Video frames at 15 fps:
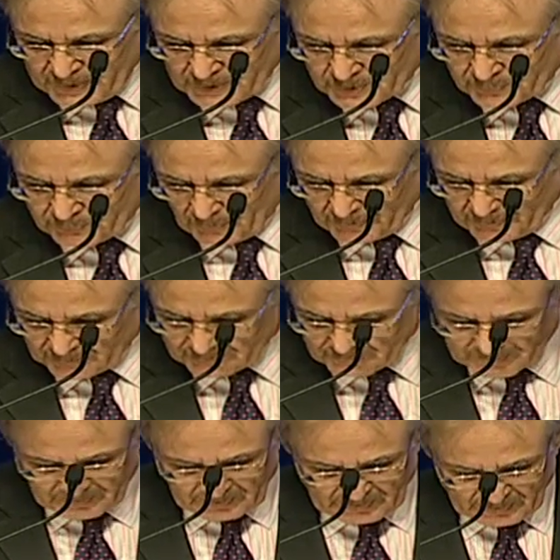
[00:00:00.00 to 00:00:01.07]
products
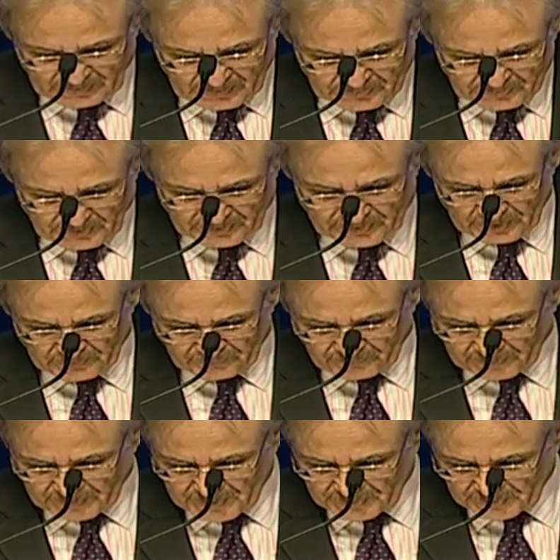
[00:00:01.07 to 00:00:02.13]
such as
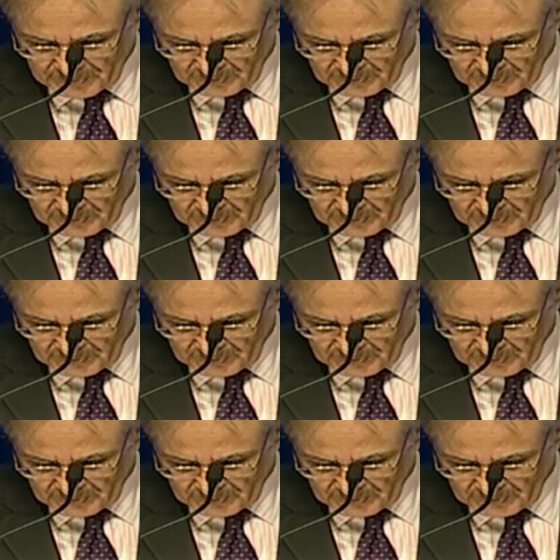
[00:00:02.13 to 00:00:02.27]
furniture,